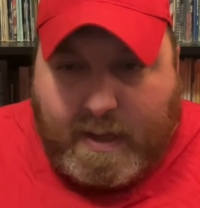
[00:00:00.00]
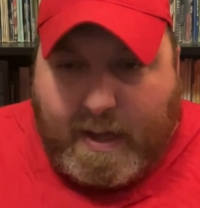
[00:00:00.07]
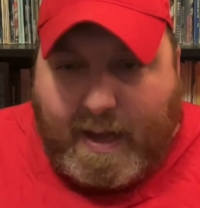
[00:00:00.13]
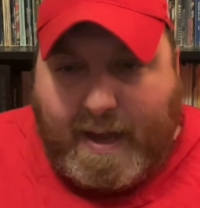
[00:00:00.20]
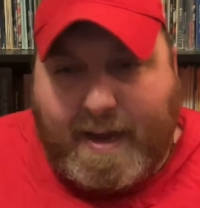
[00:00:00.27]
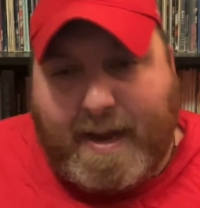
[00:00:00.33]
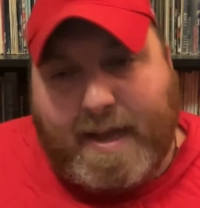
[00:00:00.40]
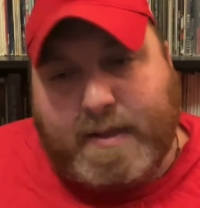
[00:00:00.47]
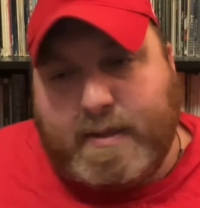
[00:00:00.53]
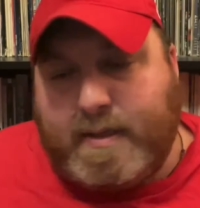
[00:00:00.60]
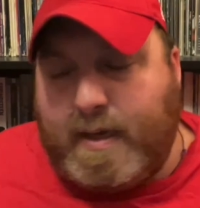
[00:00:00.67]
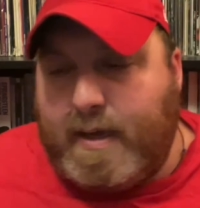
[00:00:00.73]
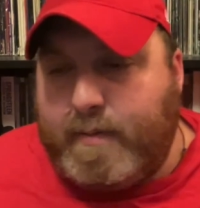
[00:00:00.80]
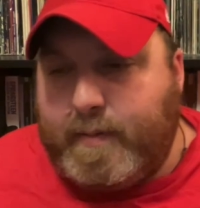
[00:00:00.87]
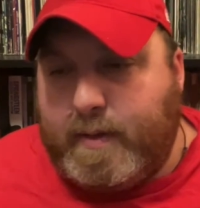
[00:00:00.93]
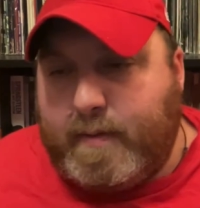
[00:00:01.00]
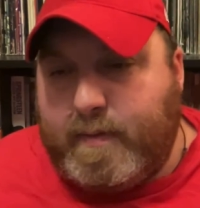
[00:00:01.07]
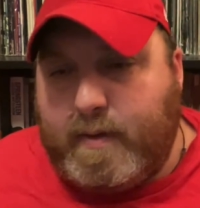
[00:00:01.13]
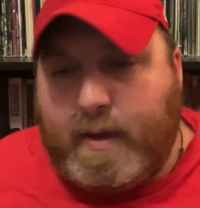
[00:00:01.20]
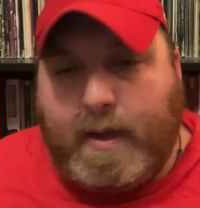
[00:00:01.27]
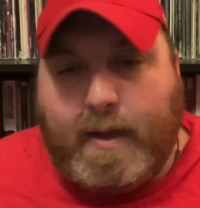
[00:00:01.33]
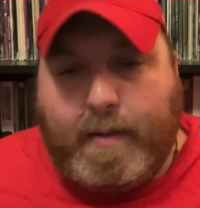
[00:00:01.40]
I had the timing of
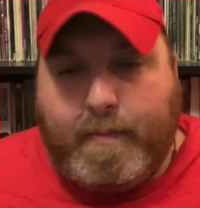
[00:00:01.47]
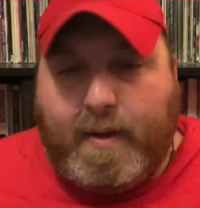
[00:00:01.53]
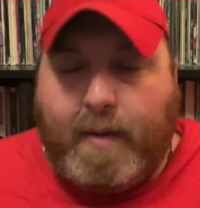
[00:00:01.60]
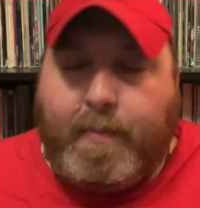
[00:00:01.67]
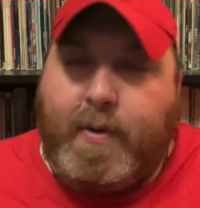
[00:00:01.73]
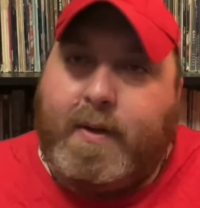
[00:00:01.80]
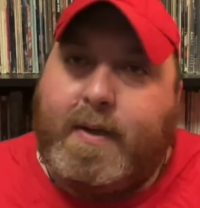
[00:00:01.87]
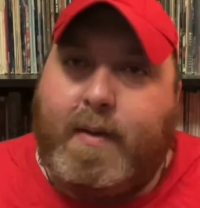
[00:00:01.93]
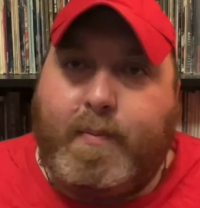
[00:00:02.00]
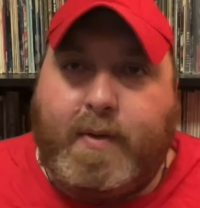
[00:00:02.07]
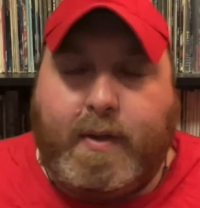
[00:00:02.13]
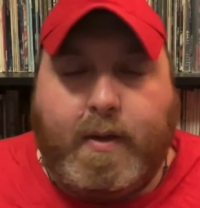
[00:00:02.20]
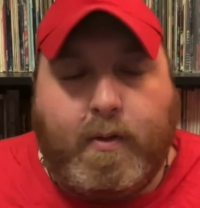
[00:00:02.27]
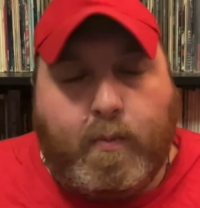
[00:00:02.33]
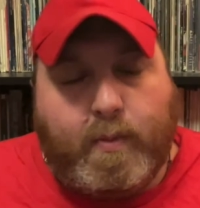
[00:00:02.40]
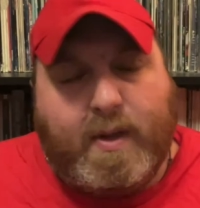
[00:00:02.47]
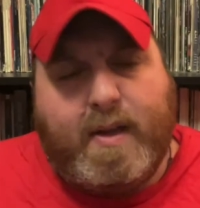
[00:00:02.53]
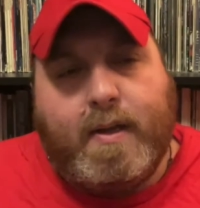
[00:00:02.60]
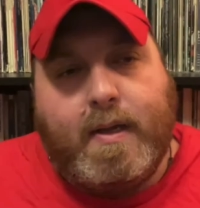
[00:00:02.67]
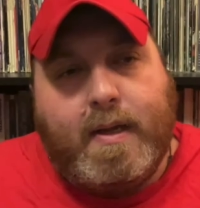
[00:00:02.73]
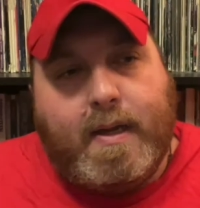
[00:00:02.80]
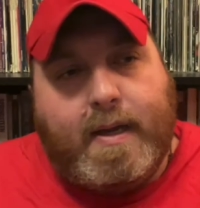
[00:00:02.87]
it, um, I'll put it down below, but
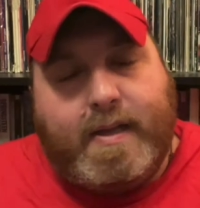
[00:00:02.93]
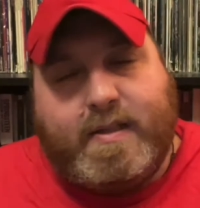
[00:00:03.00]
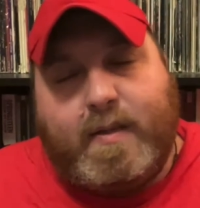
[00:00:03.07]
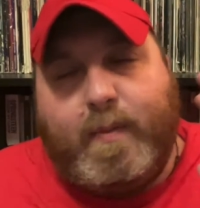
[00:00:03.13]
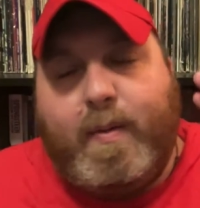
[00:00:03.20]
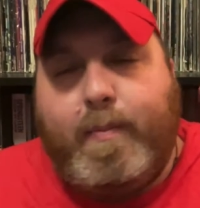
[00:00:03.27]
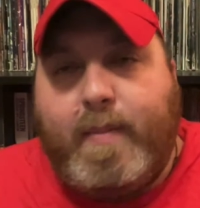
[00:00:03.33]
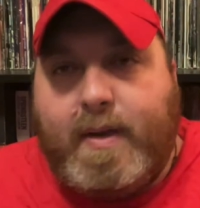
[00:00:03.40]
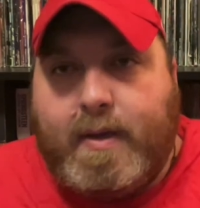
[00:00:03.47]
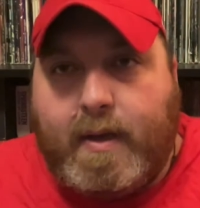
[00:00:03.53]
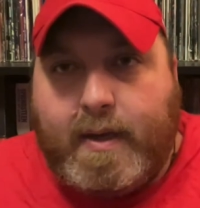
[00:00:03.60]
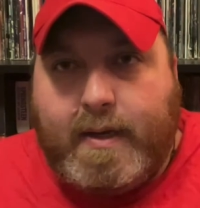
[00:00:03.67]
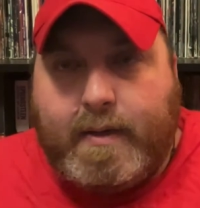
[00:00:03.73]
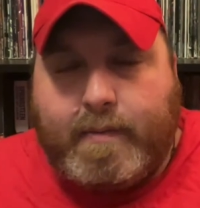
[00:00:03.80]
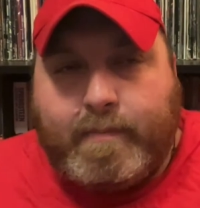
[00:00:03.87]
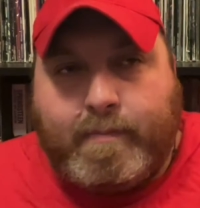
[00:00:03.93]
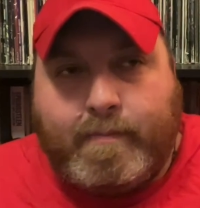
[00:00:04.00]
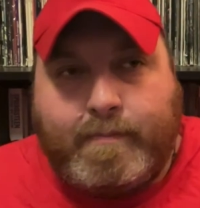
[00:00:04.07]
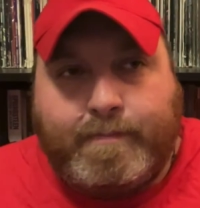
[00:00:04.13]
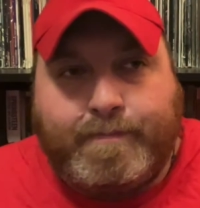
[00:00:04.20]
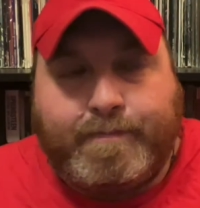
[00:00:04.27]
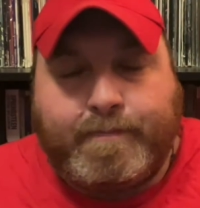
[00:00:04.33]
it's going to be midnight,
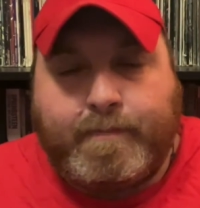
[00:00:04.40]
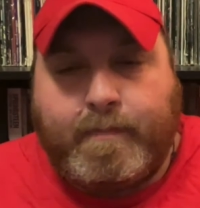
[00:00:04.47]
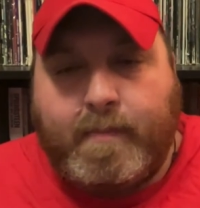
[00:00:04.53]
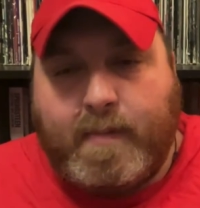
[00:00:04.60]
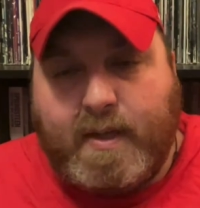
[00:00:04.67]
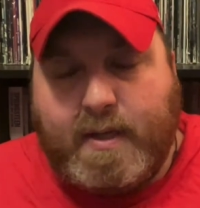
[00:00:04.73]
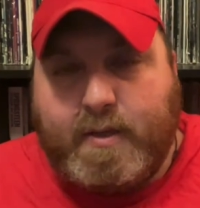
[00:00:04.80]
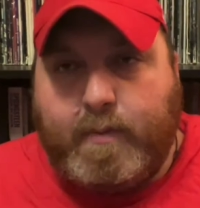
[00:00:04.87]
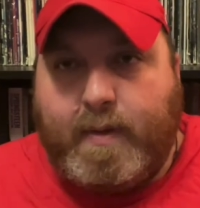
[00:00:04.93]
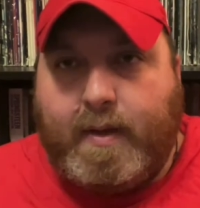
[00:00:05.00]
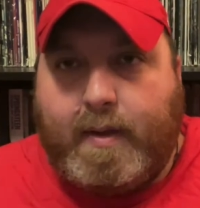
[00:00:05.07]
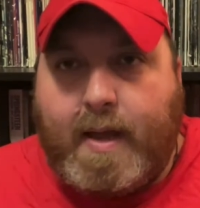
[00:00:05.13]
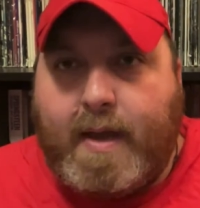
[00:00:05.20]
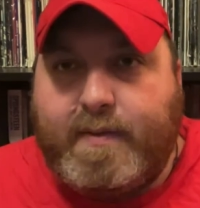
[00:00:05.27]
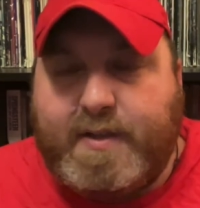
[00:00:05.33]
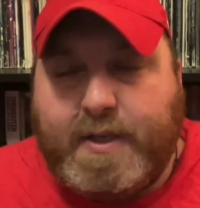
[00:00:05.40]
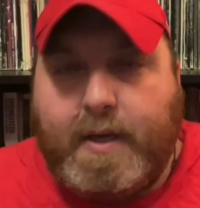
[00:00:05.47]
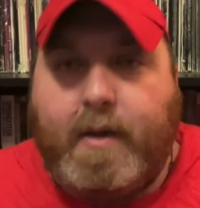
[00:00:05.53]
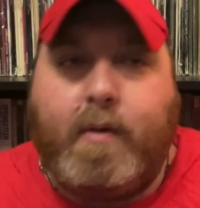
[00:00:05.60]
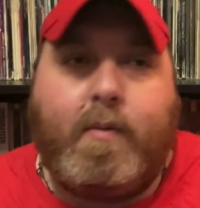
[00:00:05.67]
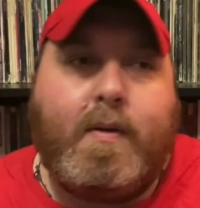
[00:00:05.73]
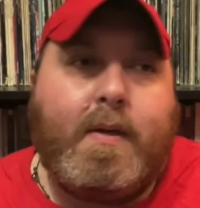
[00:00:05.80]
it's going to be a live
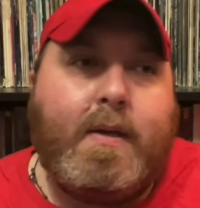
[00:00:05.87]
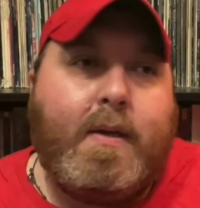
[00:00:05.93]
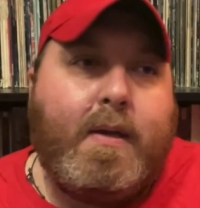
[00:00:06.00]
show.